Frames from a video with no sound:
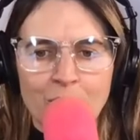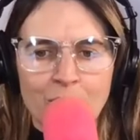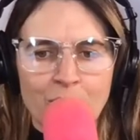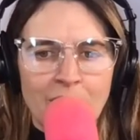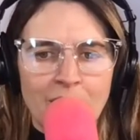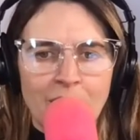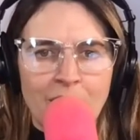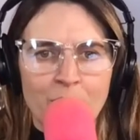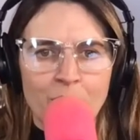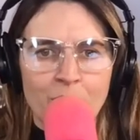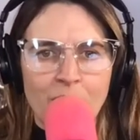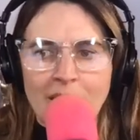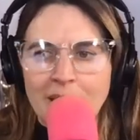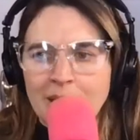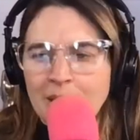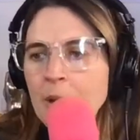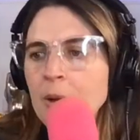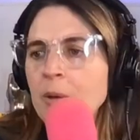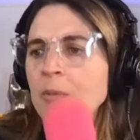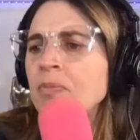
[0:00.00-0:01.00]
love you guys.
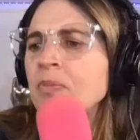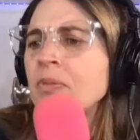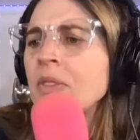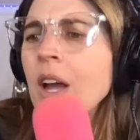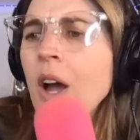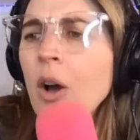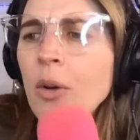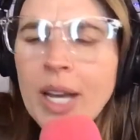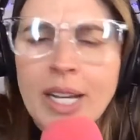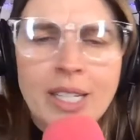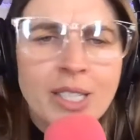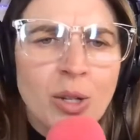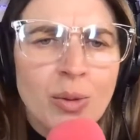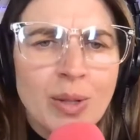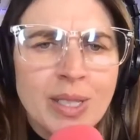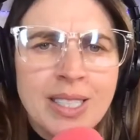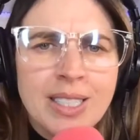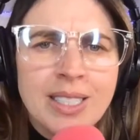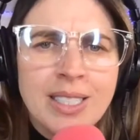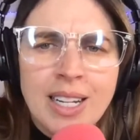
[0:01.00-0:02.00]
Okay, so
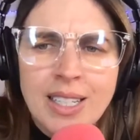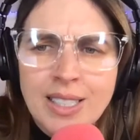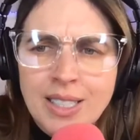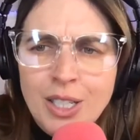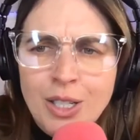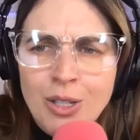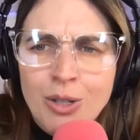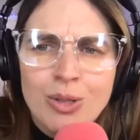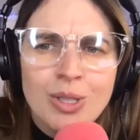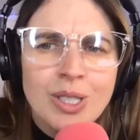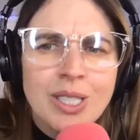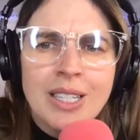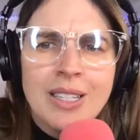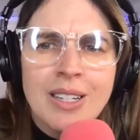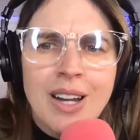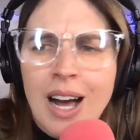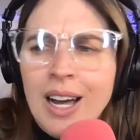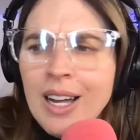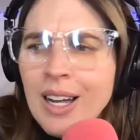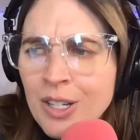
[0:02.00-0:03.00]
is the Testacuzzi
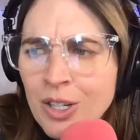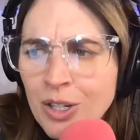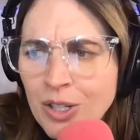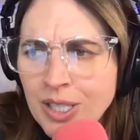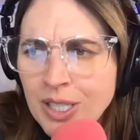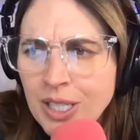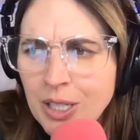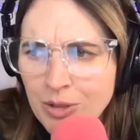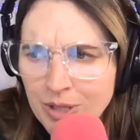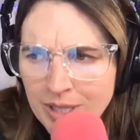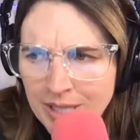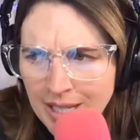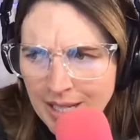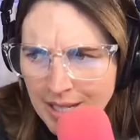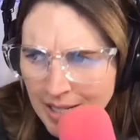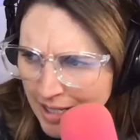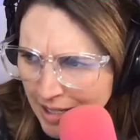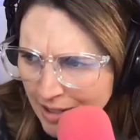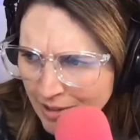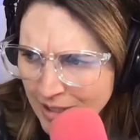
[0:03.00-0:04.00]
not a good Secret Santa
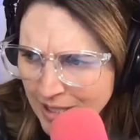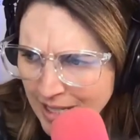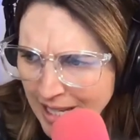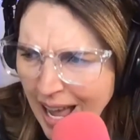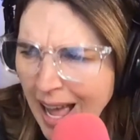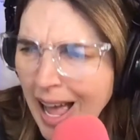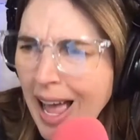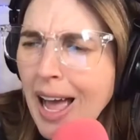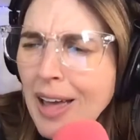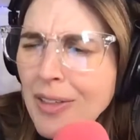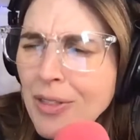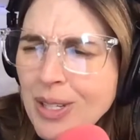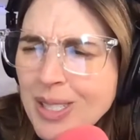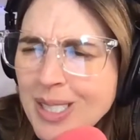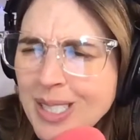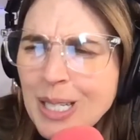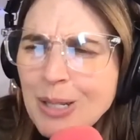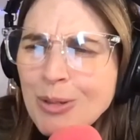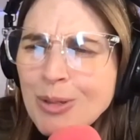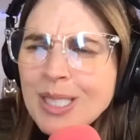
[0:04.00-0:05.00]
gift? I thought
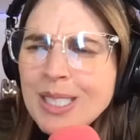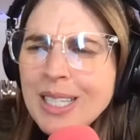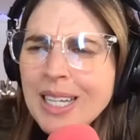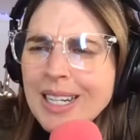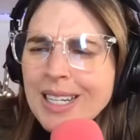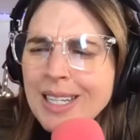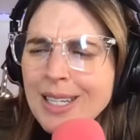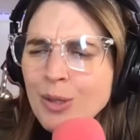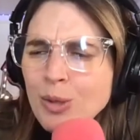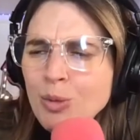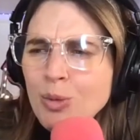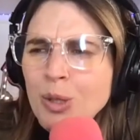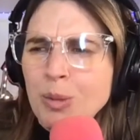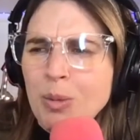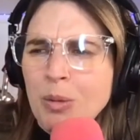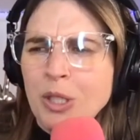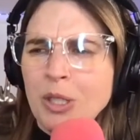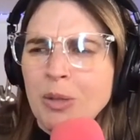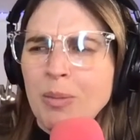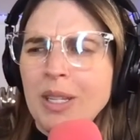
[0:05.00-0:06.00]
Secret Santa gifts were
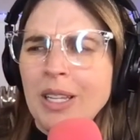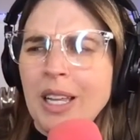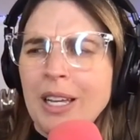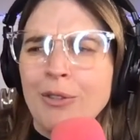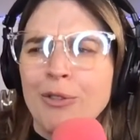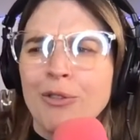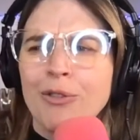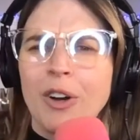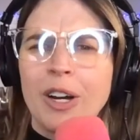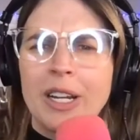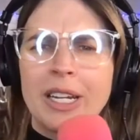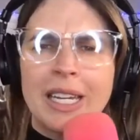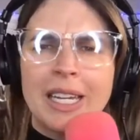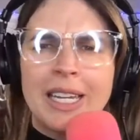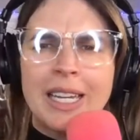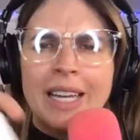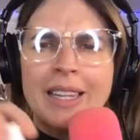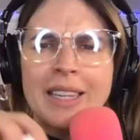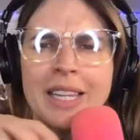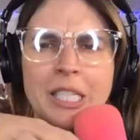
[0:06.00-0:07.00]
supposed to be like funny
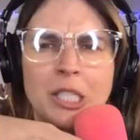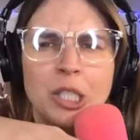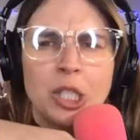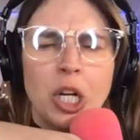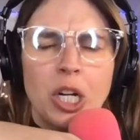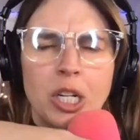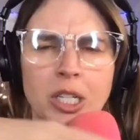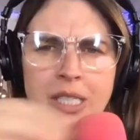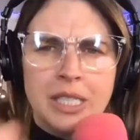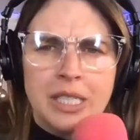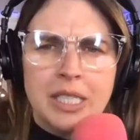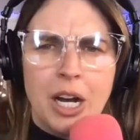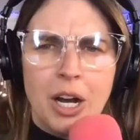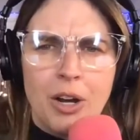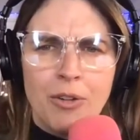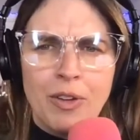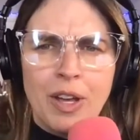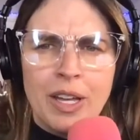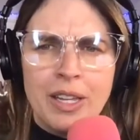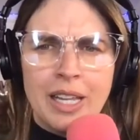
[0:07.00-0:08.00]
and like junk
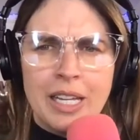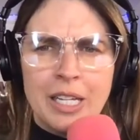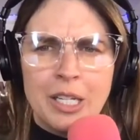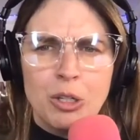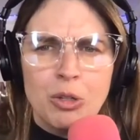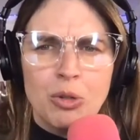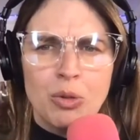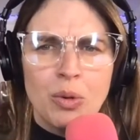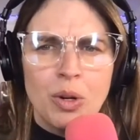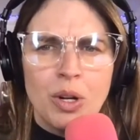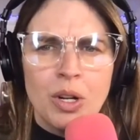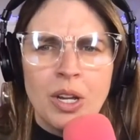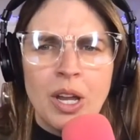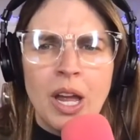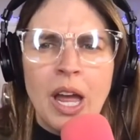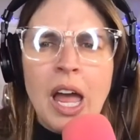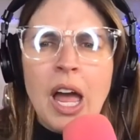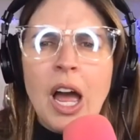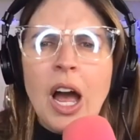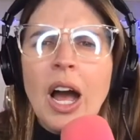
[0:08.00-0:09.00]
stuff and like you,
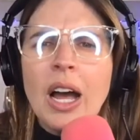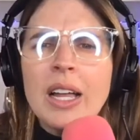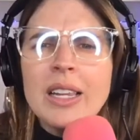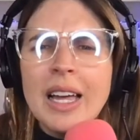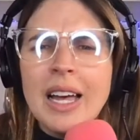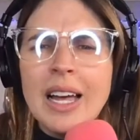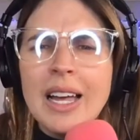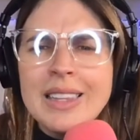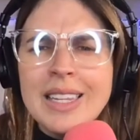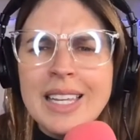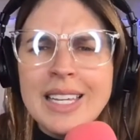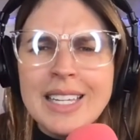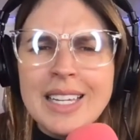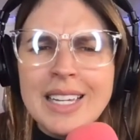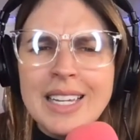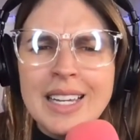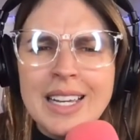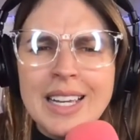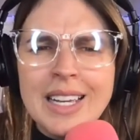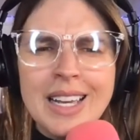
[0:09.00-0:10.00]
uh, uh, like,
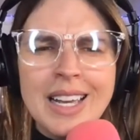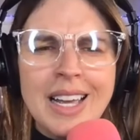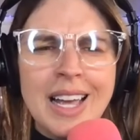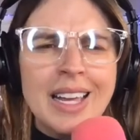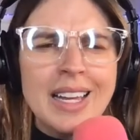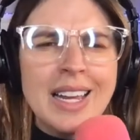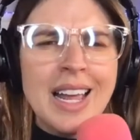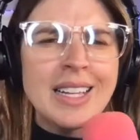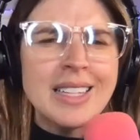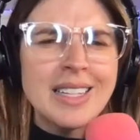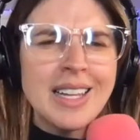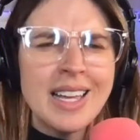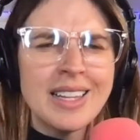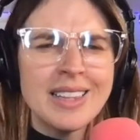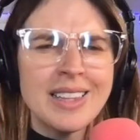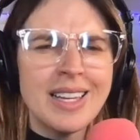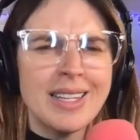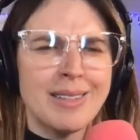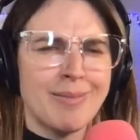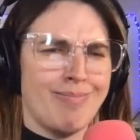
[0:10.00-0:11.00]
and, and
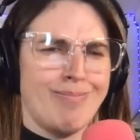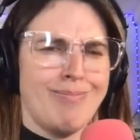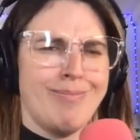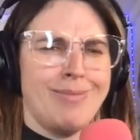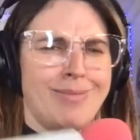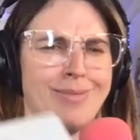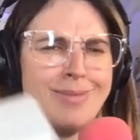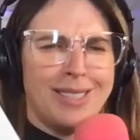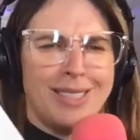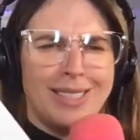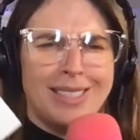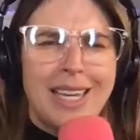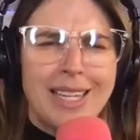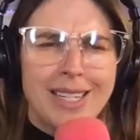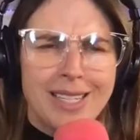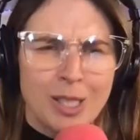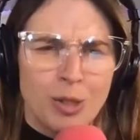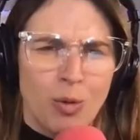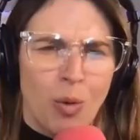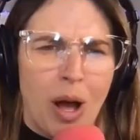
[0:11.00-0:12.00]
like Santa
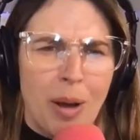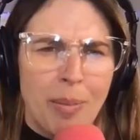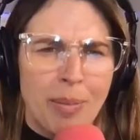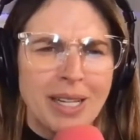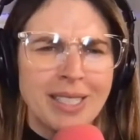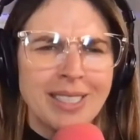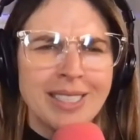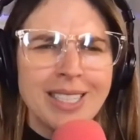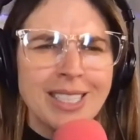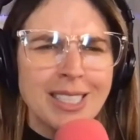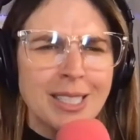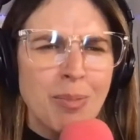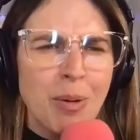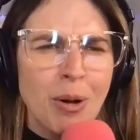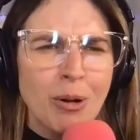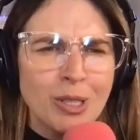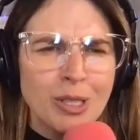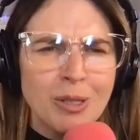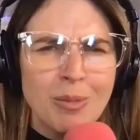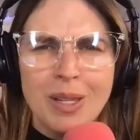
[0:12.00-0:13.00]
swap. Isn't it
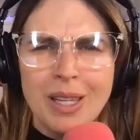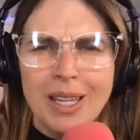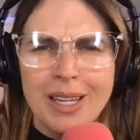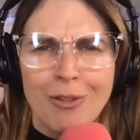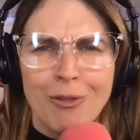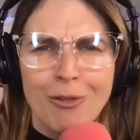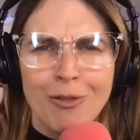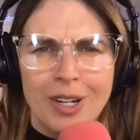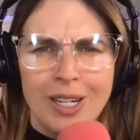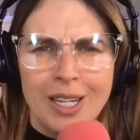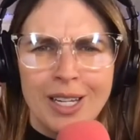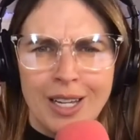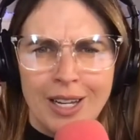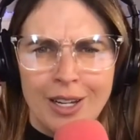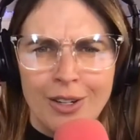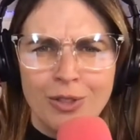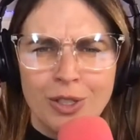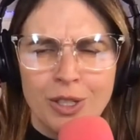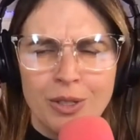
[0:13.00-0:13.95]
supposed to be like a funny gift?